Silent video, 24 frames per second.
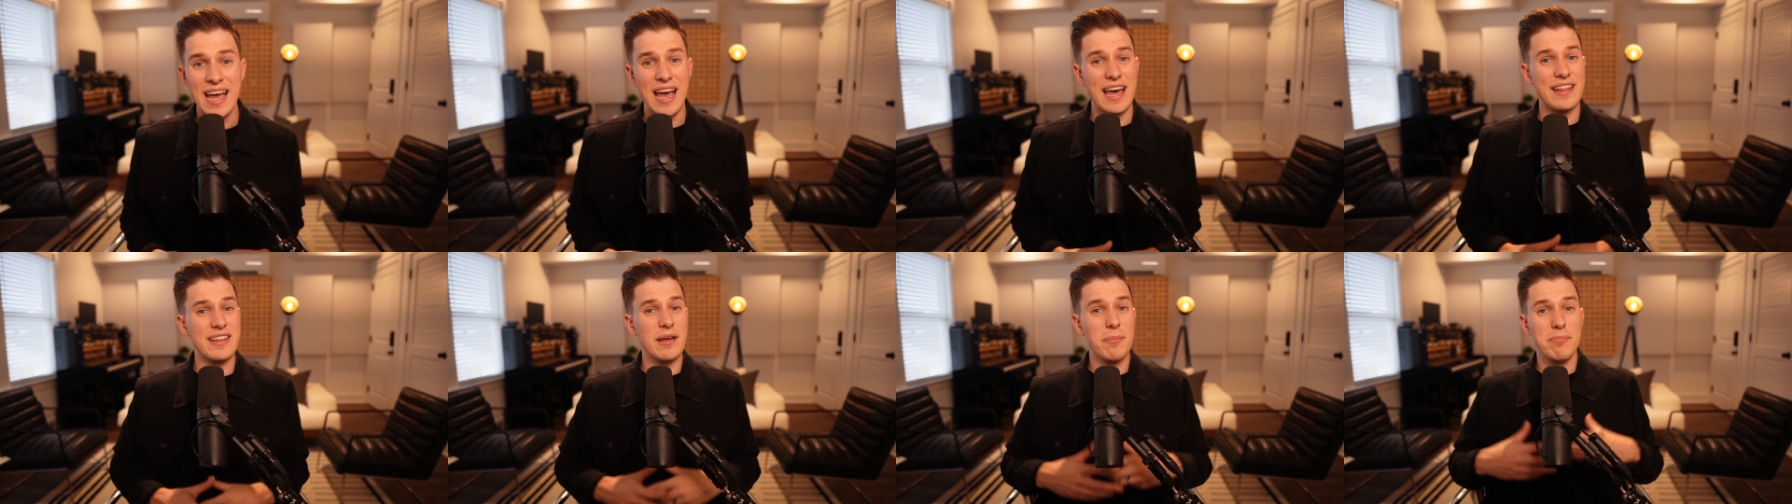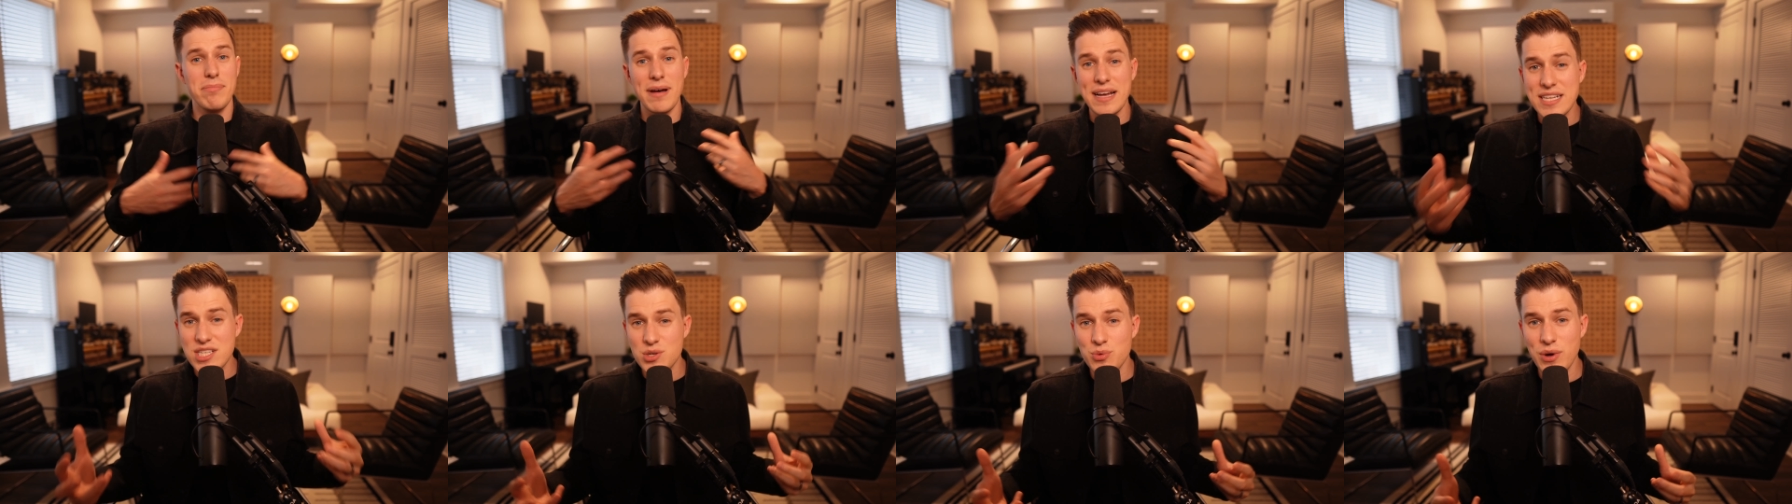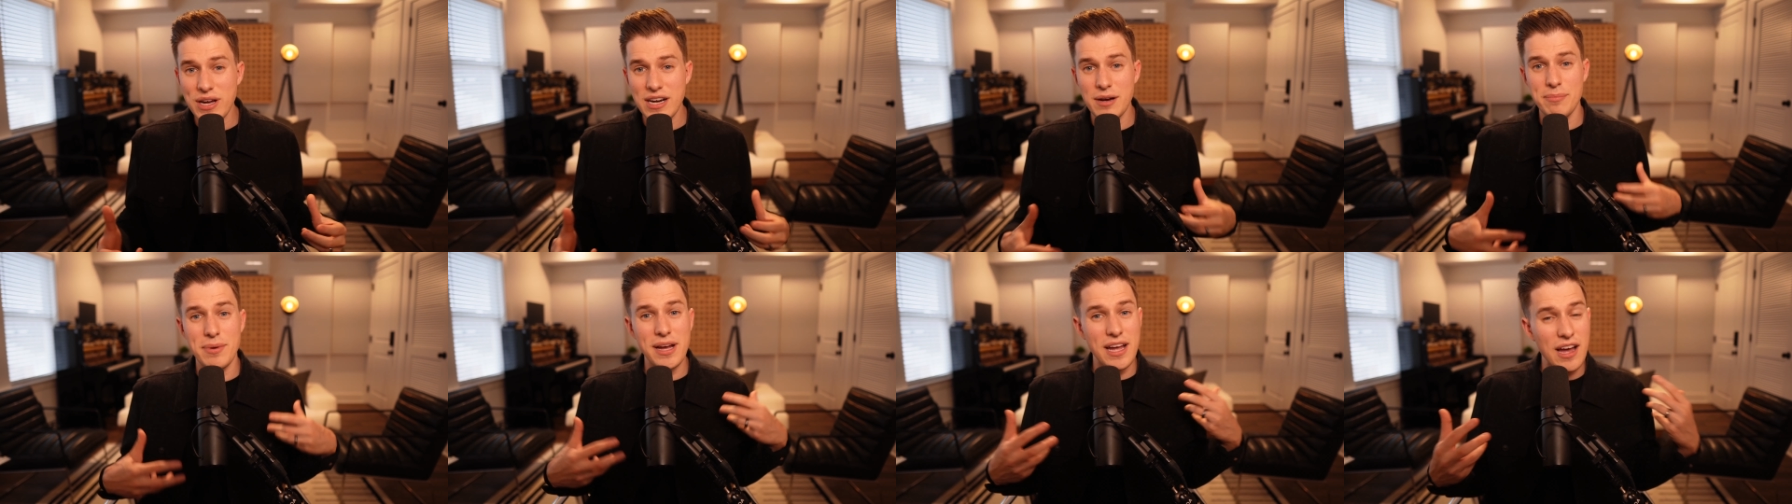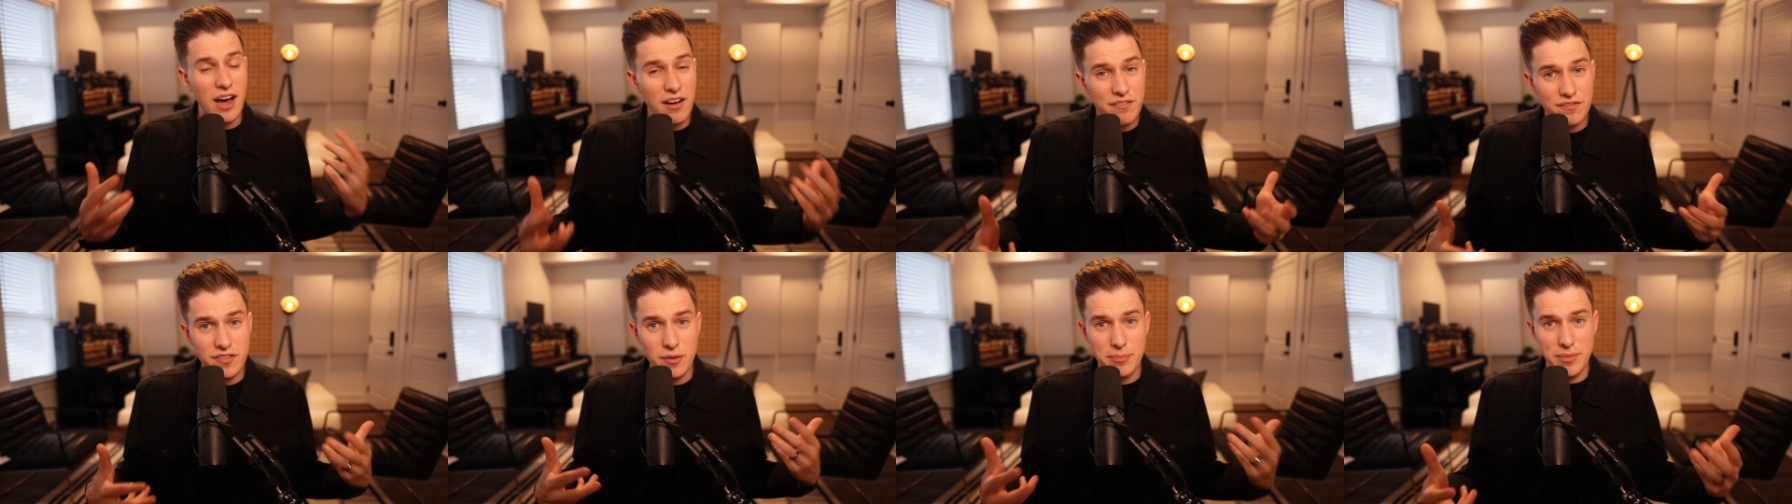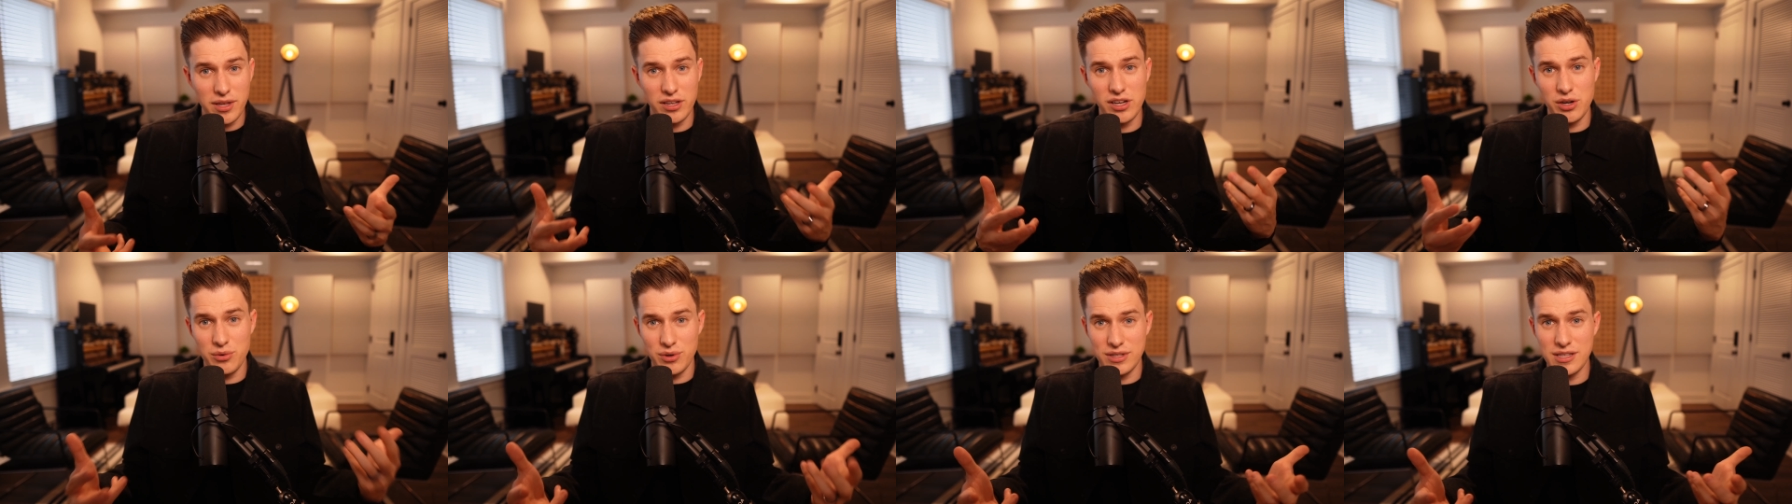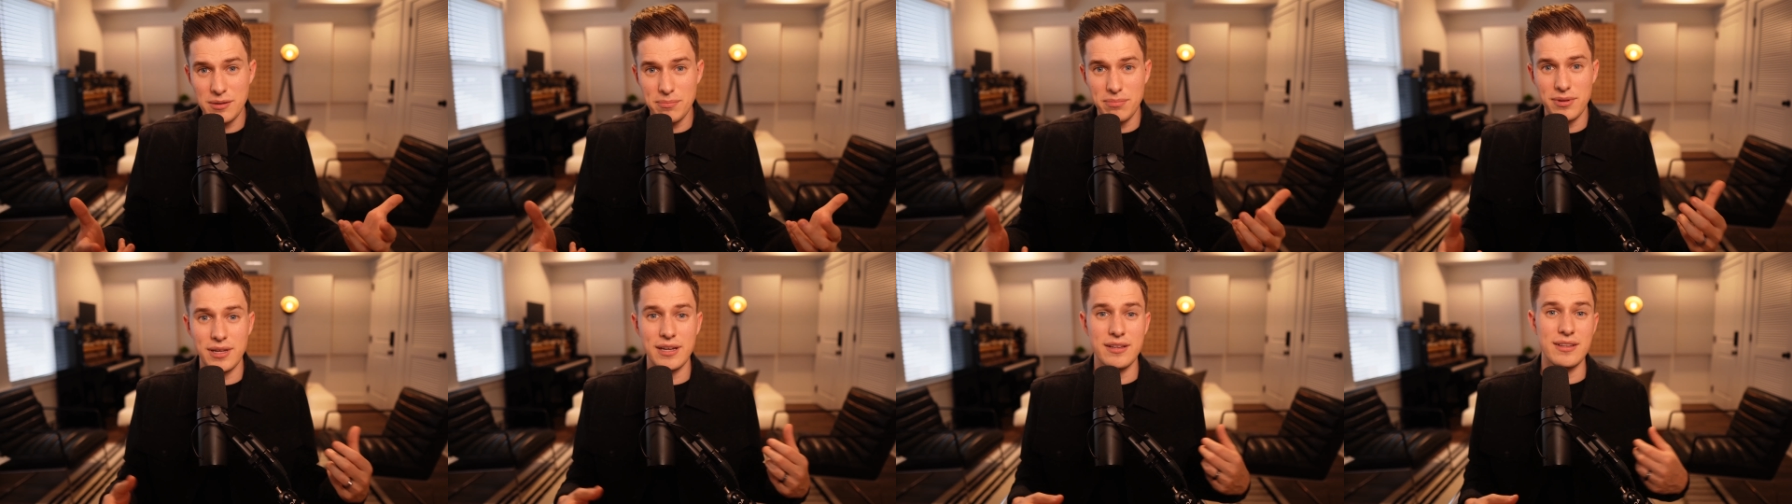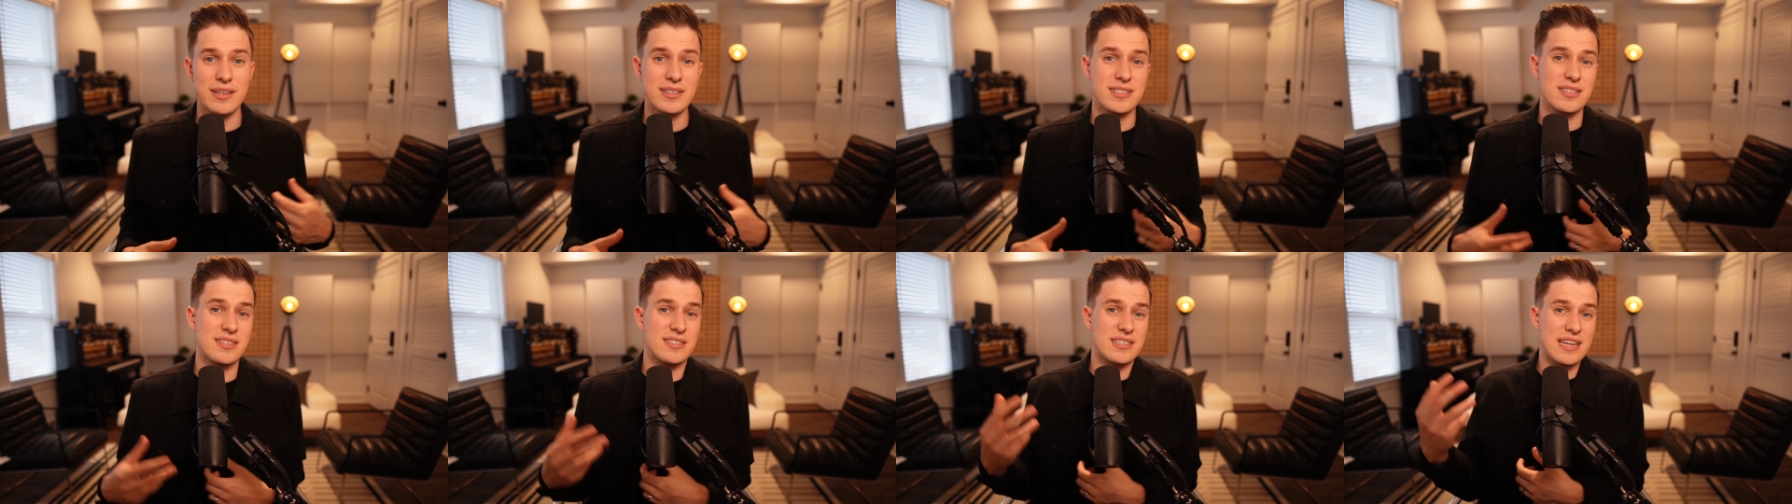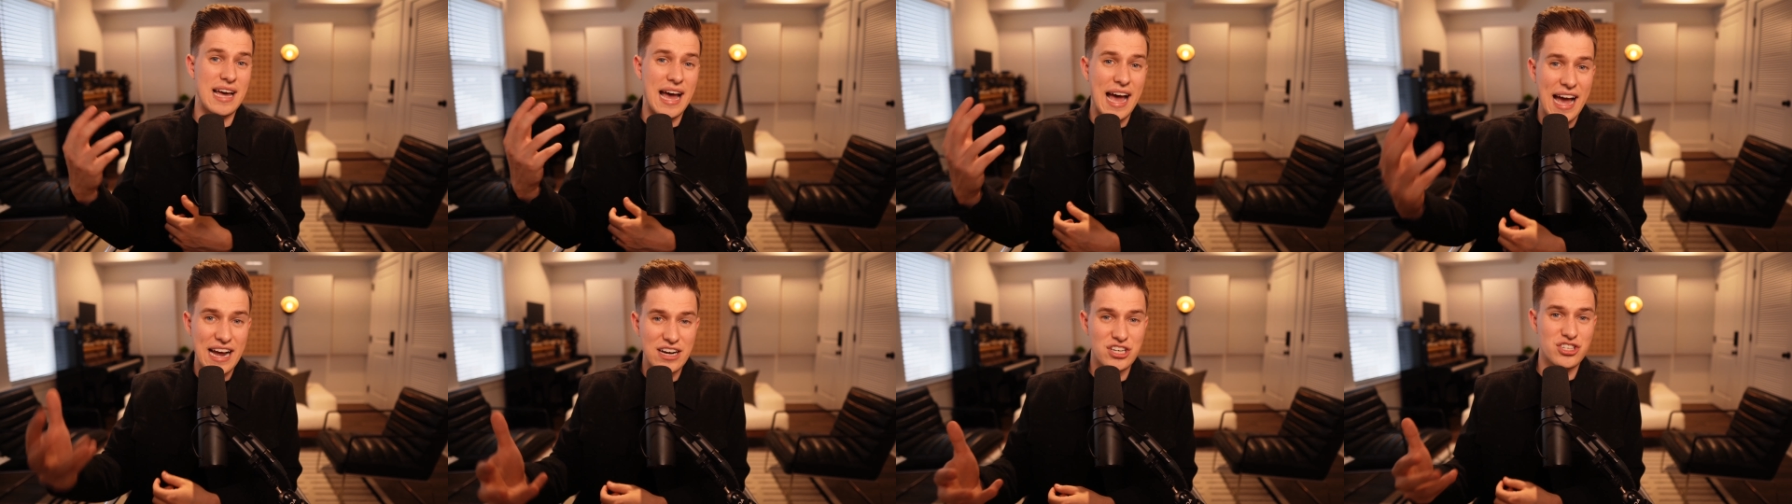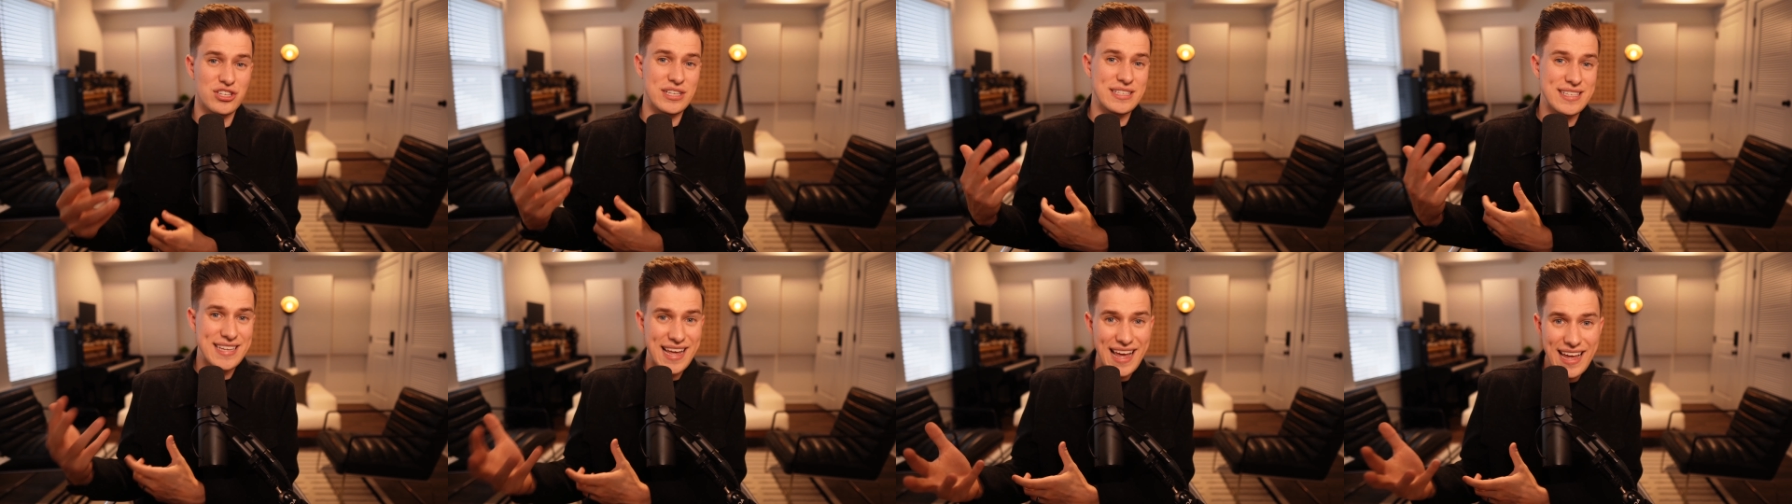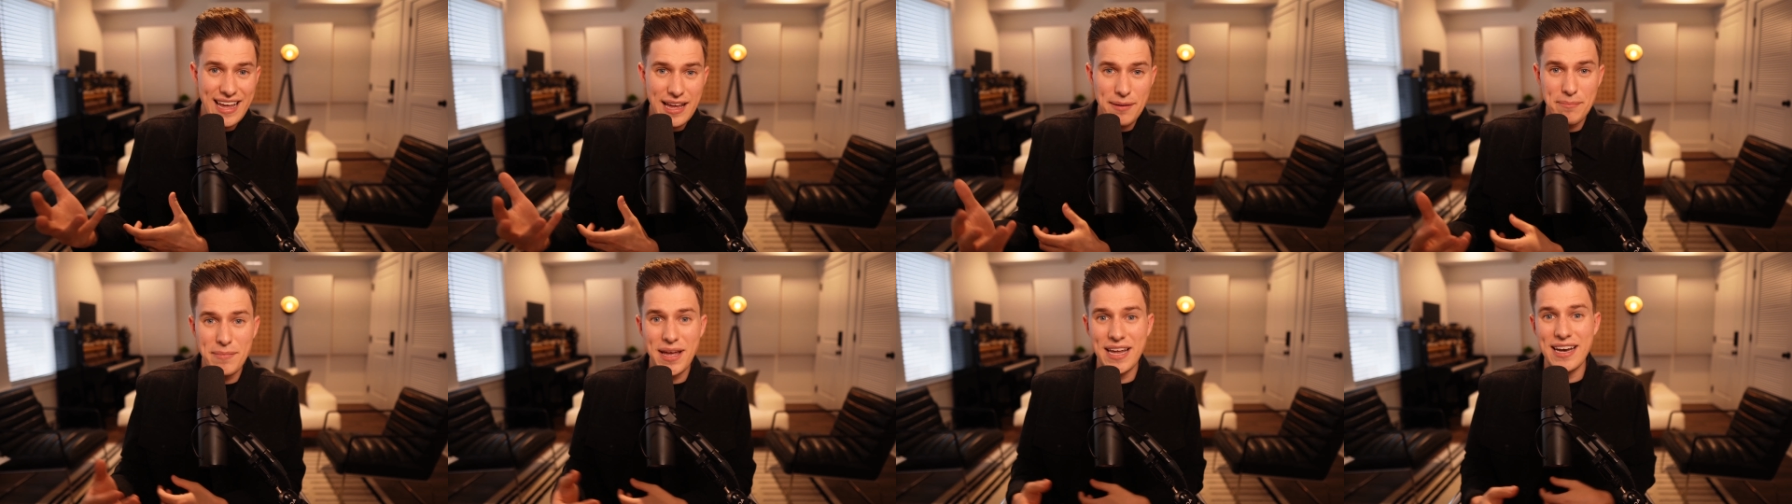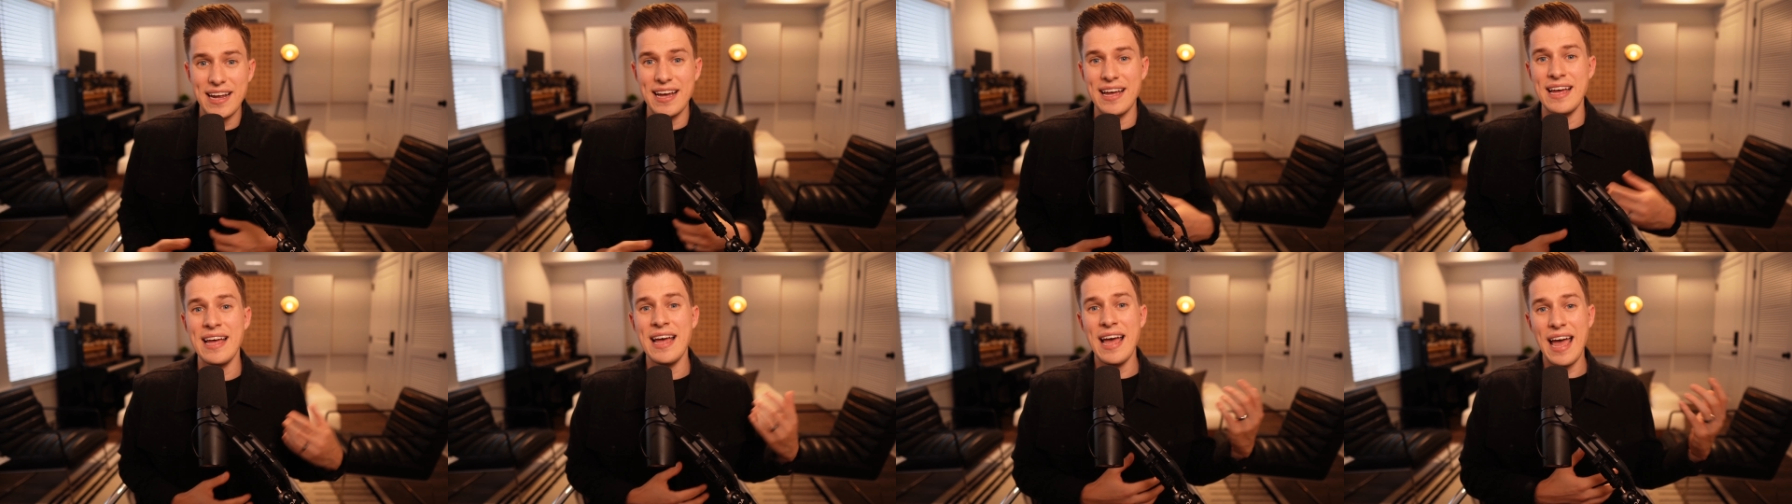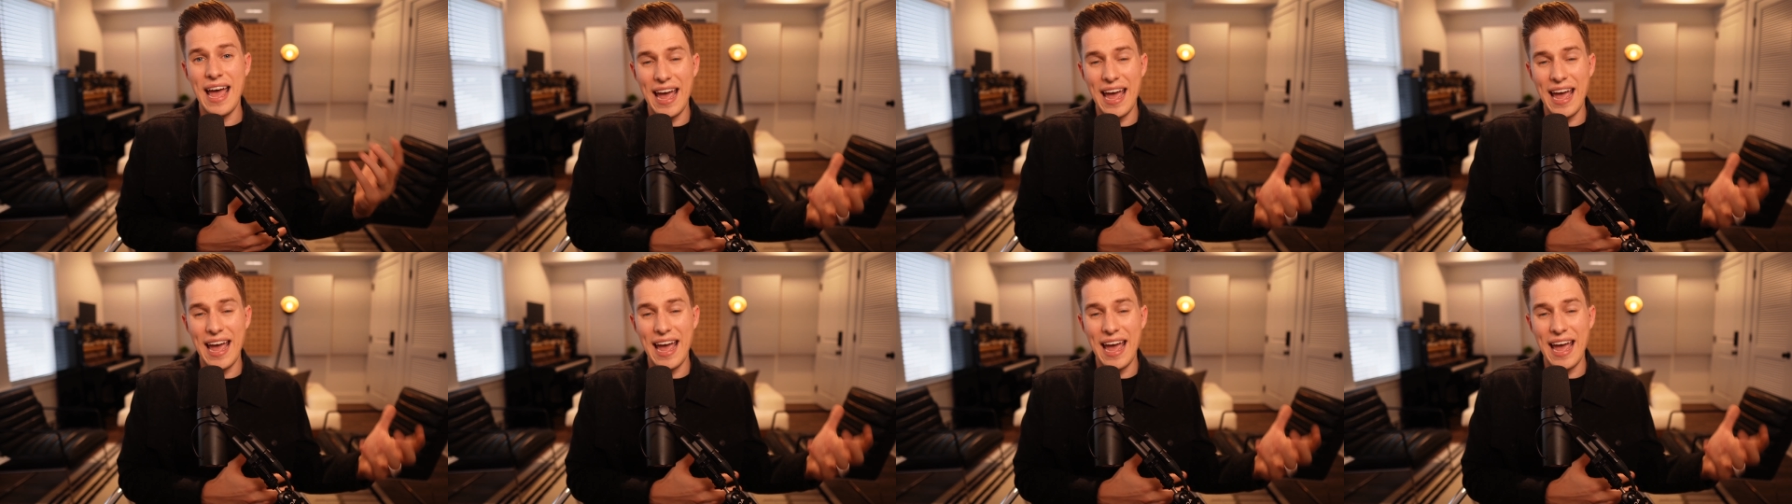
and the best way to become familiar with the playlist is to actually take a minute